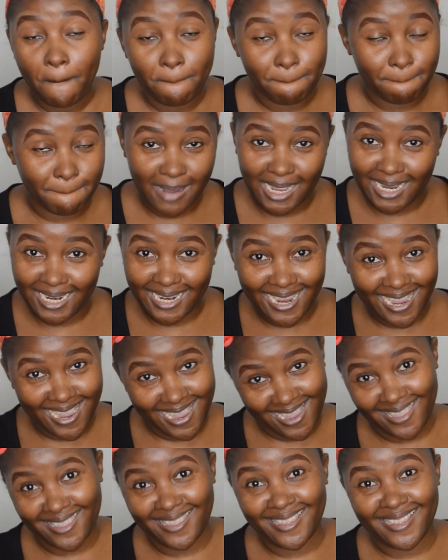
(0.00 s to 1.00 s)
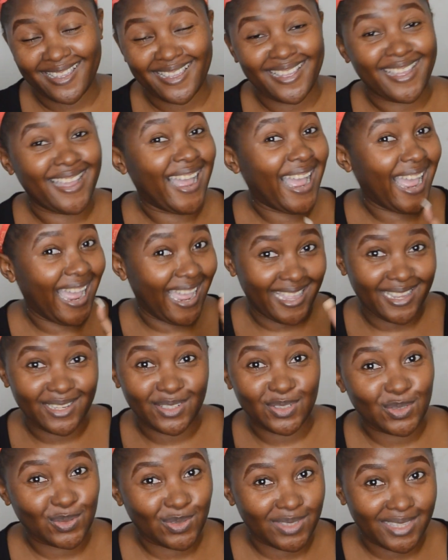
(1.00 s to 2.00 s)
My guy, I
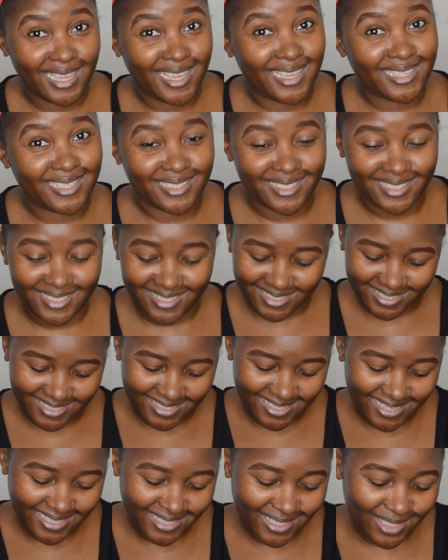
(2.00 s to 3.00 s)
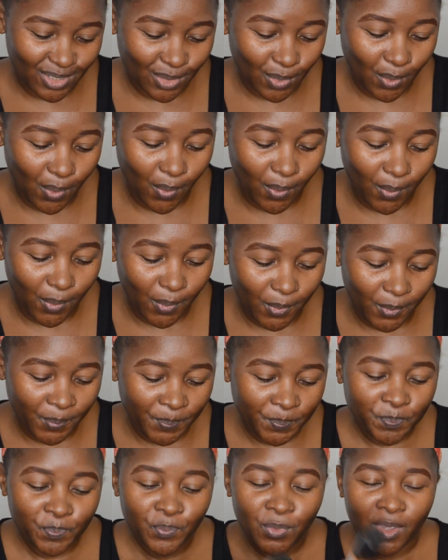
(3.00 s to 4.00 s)
ain't doing that. So
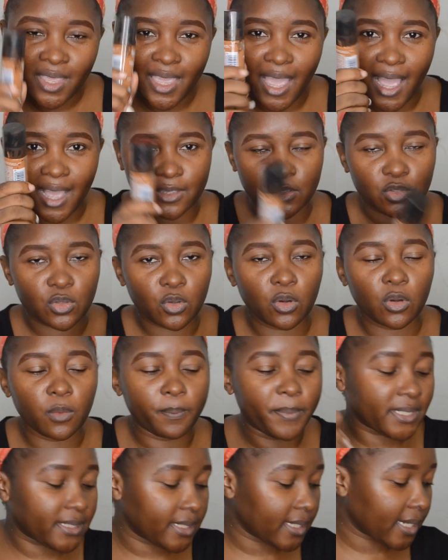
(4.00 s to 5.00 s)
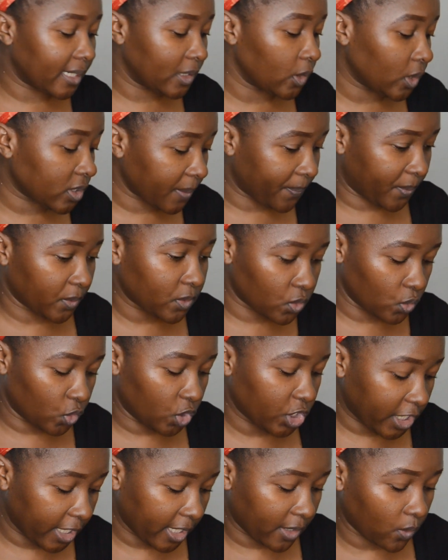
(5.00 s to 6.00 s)
yeah, so basically you're supposed to
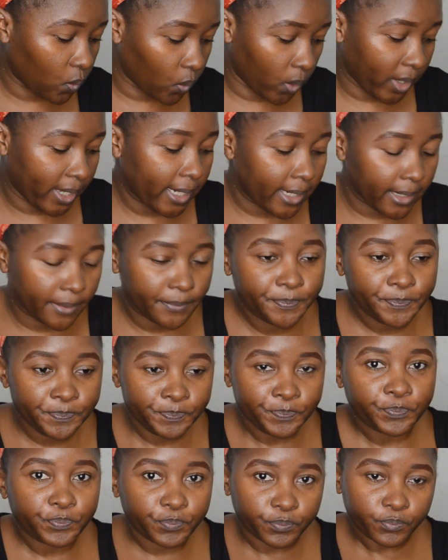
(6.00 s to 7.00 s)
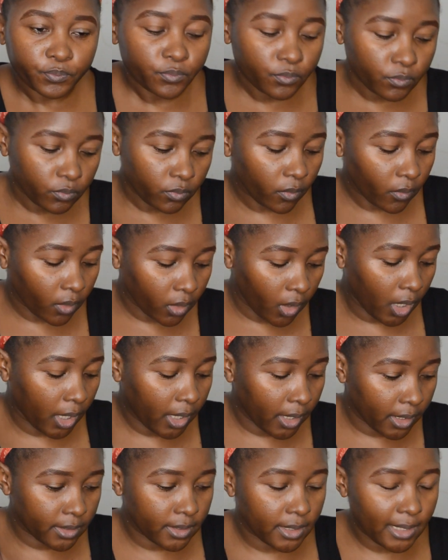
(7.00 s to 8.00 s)
shake well.
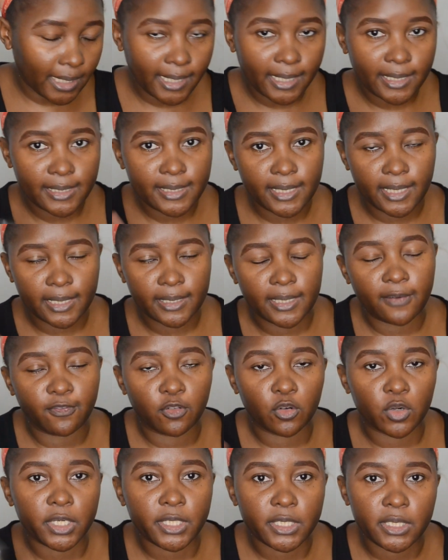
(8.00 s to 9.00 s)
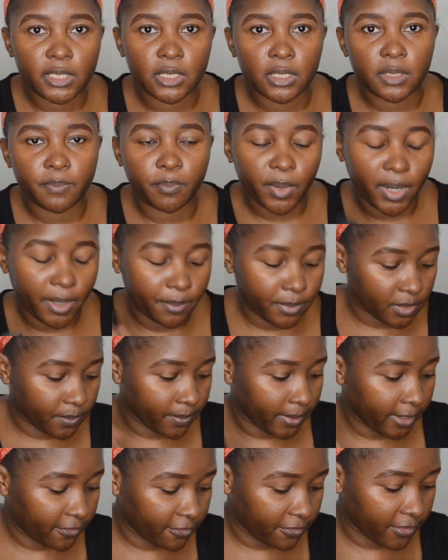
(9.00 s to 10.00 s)
And like I said, I've already primed
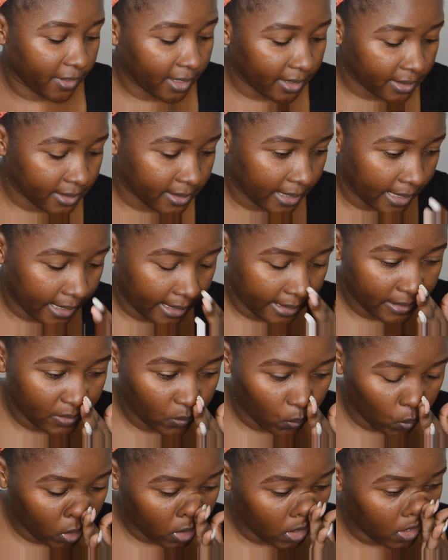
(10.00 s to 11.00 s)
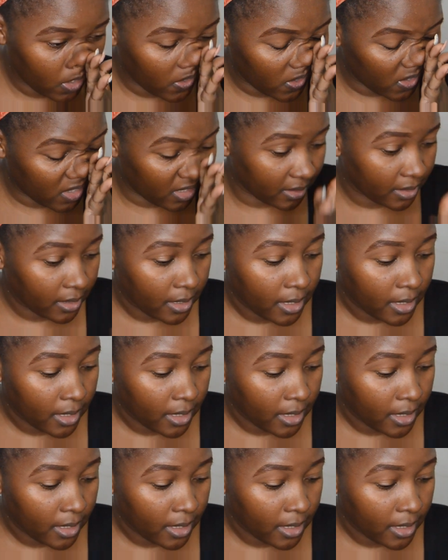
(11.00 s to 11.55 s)
my face and whatnot.